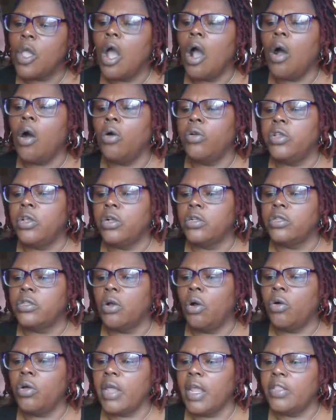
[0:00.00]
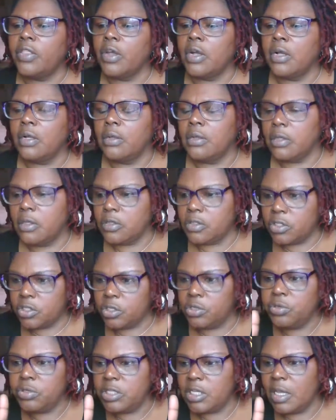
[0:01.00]
Oh, you're okay. The
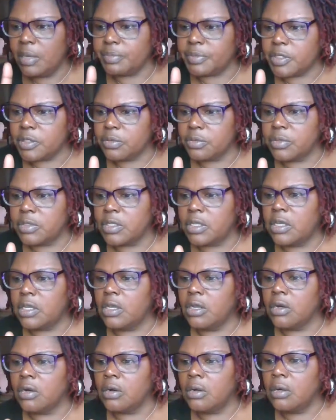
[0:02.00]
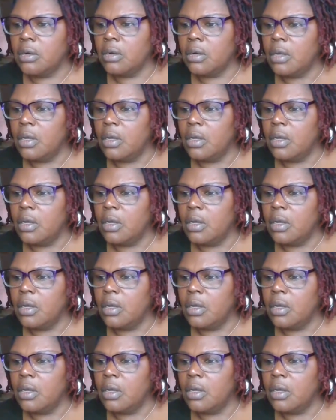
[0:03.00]
two tips was in here.